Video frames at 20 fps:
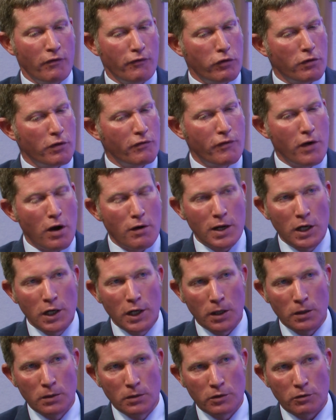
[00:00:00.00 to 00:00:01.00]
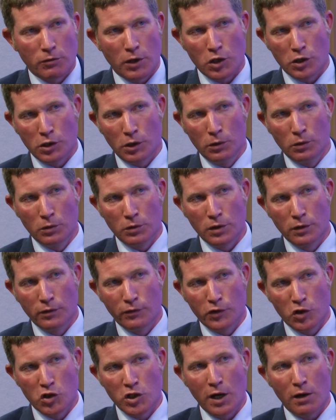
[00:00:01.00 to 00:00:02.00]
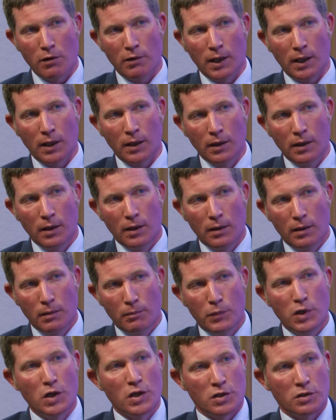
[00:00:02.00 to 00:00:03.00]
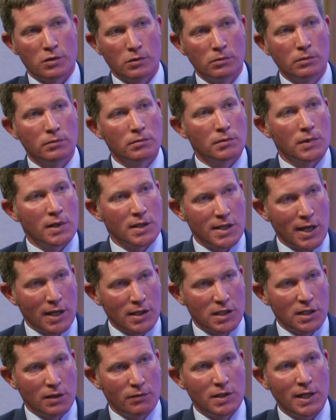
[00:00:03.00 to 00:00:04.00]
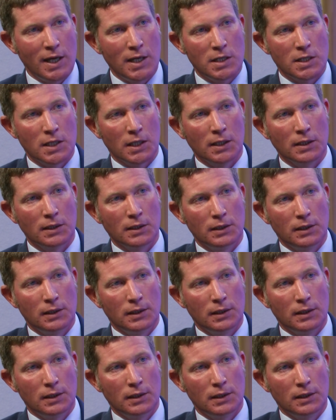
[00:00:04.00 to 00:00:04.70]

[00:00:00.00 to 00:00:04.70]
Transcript: for a very low threshold for sharing personal and sensitive data